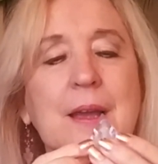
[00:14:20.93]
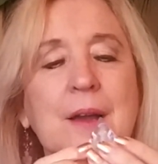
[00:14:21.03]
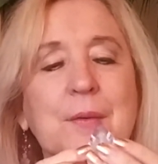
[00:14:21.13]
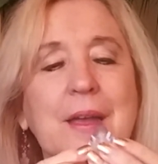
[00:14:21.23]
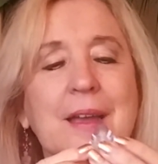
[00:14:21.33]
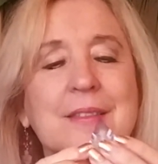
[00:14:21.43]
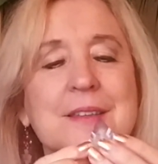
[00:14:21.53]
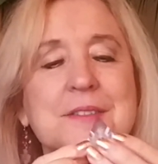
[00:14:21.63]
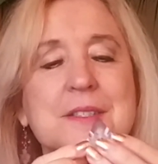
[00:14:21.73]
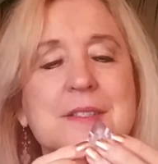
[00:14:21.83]
okay,
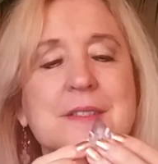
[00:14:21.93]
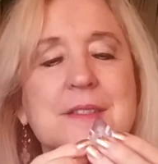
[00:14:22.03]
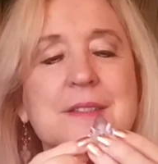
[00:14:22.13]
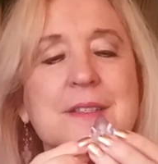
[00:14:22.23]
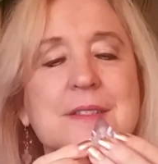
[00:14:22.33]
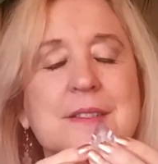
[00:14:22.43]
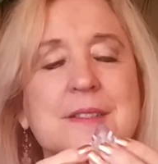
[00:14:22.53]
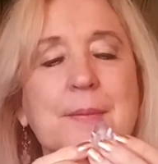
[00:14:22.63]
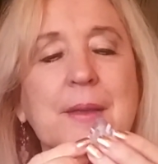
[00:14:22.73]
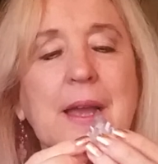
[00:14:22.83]
this is
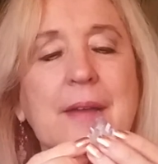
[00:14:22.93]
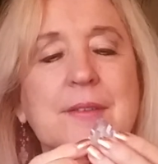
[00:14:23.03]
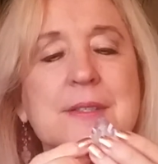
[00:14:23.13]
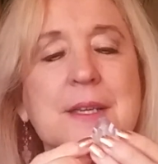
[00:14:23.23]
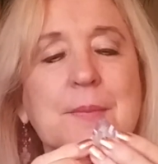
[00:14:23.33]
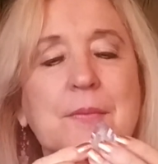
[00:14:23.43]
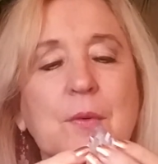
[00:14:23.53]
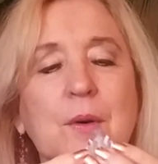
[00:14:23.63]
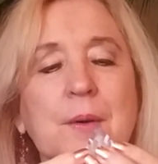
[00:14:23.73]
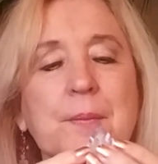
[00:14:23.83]
something I haven't seen
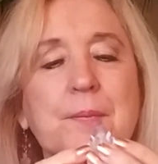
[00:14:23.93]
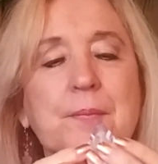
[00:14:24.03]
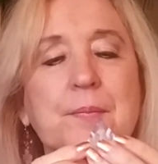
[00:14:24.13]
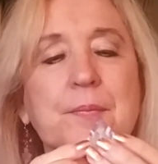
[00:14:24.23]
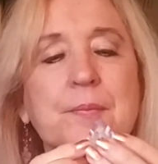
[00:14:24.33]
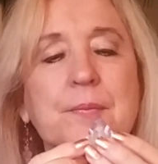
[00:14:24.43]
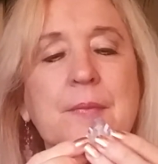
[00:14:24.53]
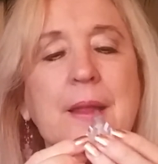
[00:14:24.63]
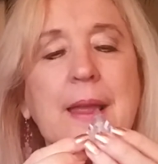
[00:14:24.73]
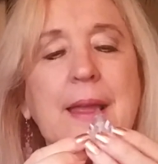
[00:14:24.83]
before.
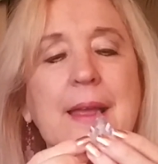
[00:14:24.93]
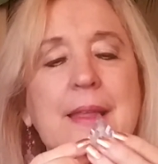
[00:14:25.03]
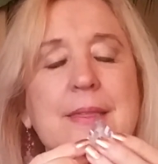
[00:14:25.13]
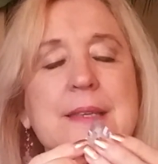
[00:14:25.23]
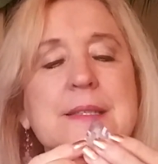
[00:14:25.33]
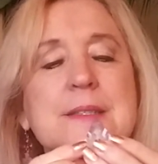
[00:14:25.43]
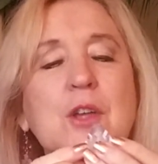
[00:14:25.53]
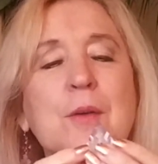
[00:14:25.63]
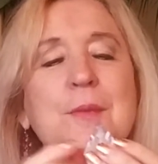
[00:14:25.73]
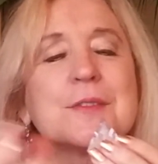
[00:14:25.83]
This is
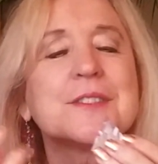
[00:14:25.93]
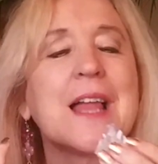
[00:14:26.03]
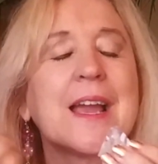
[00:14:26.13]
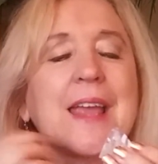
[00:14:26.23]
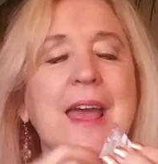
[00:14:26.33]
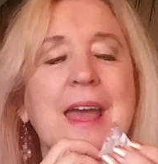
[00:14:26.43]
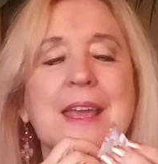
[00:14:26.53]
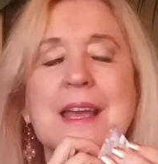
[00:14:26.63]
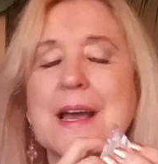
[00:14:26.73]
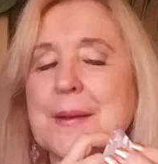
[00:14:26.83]
almost like
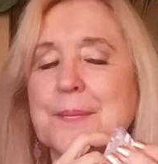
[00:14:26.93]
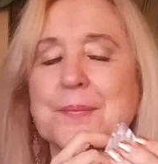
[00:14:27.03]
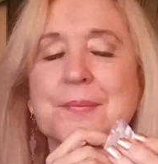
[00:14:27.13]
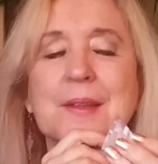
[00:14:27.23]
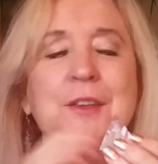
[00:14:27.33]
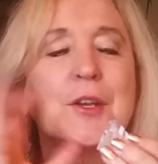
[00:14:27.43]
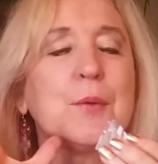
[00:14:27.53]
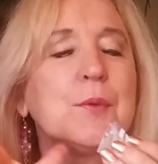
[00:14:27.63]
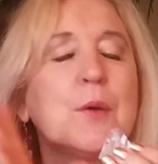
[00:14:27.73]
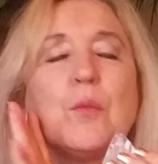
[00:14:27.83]
a,
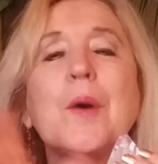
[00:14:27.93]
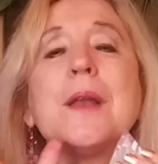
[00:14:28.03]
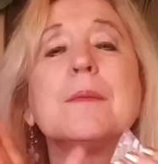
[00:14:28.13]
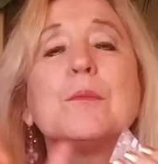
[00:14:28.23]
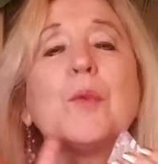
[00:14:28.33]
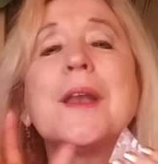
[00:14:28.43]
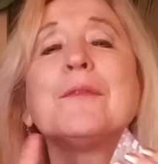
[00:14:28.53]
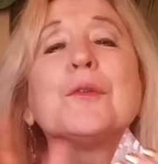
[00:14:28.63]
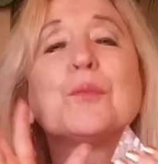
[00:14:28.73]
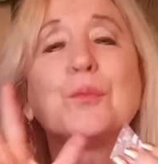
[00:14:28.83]

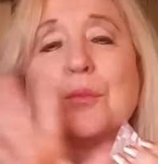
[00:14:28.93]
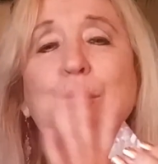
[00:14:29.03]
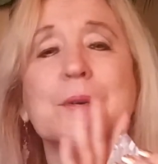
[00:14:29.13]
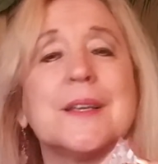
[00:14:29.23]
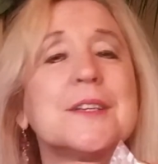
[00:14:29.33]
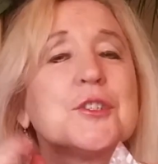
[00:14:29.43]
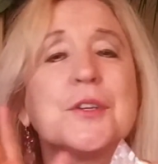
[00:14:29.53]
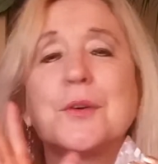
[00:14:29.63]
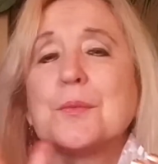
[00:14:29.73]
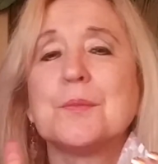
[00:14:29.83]
whatever
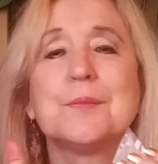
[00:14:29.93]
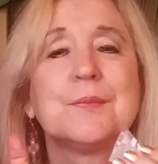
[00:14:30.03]
religion or